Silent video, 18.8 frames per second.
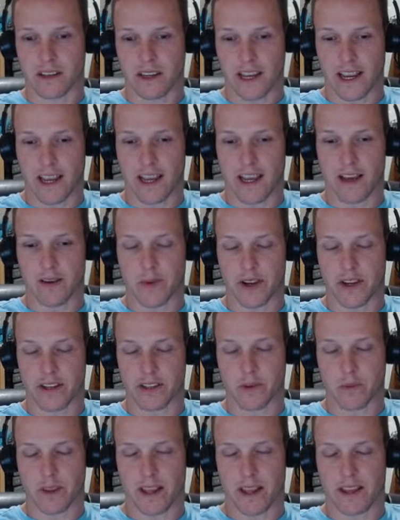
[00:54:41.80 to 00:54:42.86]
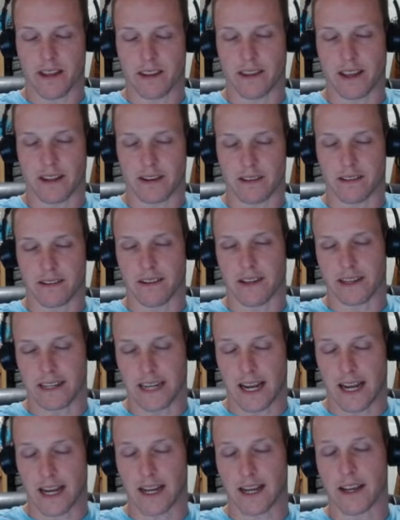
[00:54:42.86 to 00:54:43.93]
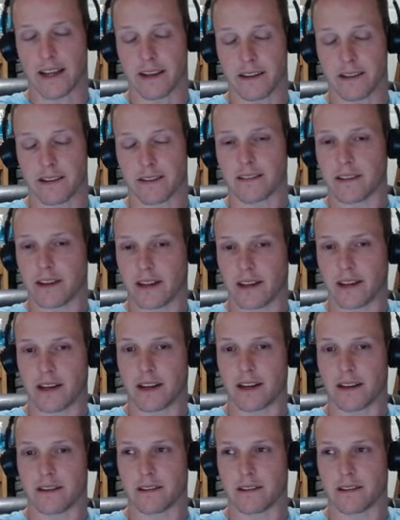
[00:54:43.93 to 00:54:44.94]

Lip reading: Yeah, but he's the one that died from